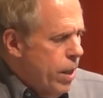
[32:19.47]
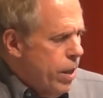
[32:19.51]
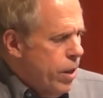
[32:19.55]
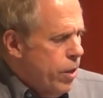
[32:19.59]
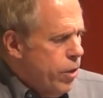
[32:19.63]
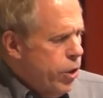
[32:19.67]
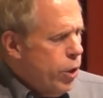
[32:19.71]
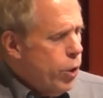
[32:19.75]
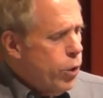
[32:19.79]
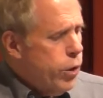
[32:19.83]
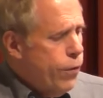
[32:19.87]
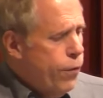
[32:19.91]

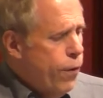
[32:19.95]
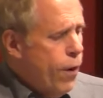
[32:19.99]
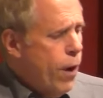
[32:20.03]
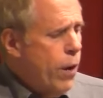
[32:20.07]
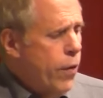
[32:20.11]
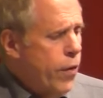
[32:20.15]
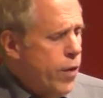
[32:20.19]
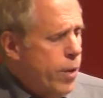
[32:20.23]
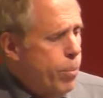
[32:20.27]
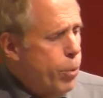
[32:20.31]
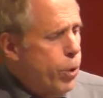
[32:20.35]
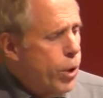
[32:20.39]
So the
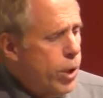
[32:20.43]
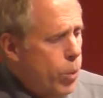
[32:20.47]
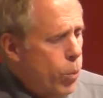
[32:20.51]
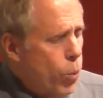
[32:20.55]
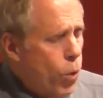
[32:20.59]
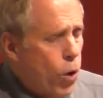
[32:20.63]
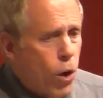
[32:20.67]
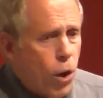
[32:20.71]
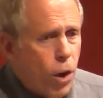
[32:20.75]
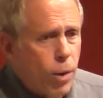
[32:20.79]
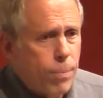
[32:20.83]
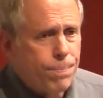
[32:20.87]
fall of the Berlin
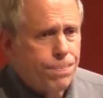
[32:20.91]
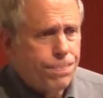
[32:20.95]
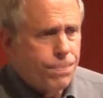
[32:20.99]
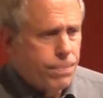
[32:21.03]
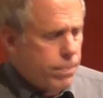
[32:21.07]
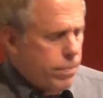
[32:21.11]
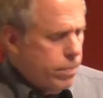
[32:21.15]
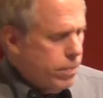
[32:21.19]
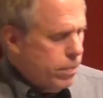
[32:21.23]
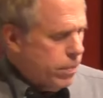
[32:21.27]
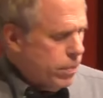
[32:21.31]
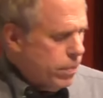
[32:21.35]
Wall,
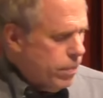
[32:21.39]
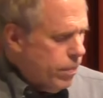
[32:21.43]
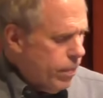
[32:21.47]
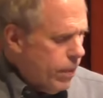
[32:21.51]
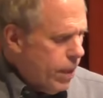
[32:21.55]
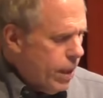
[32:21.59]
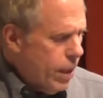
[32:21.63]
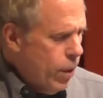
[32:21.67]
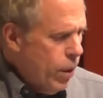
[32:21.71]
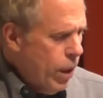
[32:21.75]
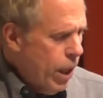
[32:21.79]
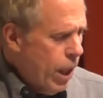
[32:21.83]

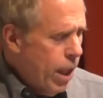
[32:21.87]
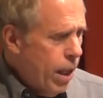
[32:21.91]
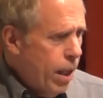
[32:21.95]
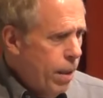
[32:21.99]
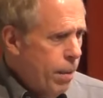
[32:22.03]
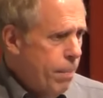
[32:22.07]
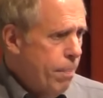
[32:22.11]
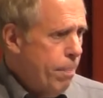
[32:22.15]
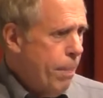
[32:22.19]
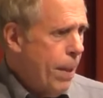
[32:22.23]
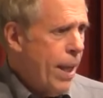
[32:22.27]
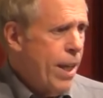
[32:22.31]

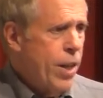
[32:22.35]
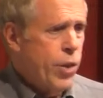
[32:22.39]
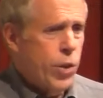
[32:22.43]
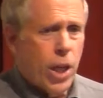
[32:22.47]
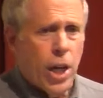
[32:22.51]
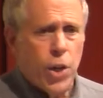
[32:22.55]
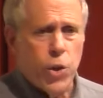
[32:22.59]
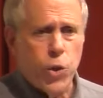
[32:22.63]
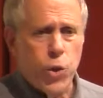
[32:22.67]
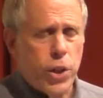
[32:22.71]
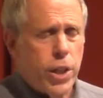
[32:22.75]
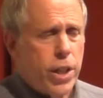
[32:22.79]
it
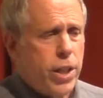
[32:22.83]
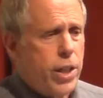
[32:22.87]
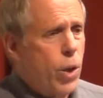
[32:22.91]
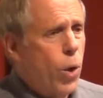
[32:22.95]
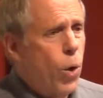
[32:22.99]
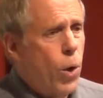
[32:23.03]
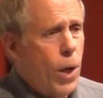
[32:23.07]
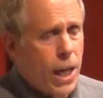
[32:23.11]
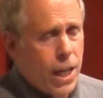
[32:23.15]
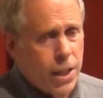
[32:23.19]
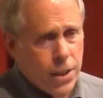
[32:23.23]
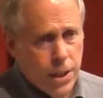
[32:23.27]
ushered in,
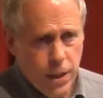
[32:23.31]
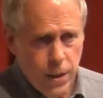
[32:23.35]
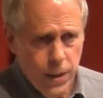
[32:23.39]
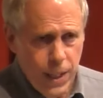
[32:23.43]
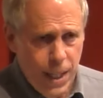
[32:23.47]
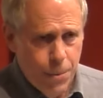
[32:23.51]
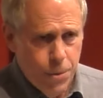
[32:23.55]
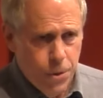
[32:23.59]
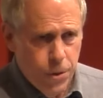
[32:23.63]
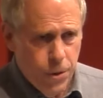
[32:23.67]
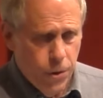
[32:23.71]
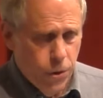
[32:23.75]
and the
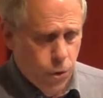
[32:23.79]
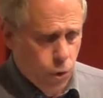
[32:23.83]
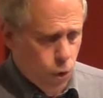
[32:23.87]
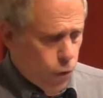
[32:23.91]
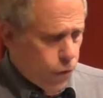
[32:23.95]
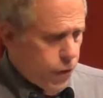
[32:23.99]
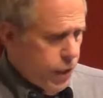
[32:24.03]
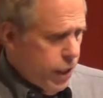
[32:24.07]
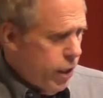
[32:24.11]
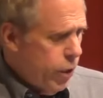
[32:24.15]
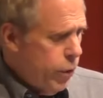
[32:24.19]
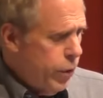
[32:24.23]
collapse of the
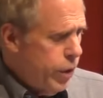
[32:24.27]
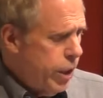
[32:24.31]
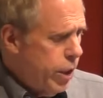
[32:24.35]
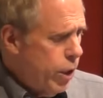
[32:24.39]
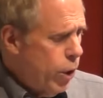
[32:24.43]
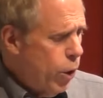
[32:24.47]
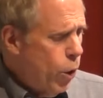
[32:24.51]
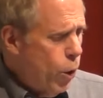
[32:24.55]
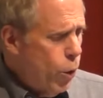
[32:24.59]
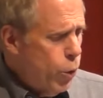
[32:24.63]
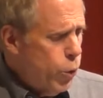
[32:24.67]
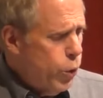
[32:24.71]
Soviet Union,
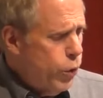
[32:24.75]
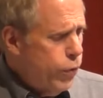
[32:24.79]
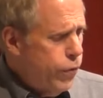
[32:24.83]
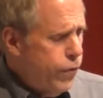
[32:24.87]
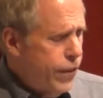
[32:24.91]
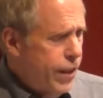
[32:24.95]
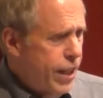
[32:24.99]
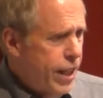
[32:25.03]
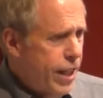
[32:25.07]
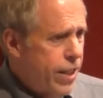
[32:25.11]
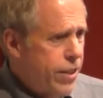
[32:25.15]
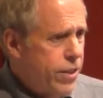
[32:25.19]
a whole new
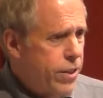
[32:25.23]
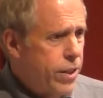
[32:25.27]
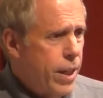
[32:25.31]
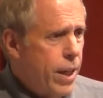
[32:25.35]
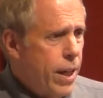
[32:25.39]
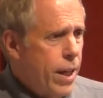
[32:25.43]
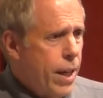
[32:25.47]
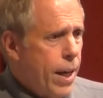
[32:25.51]
phase,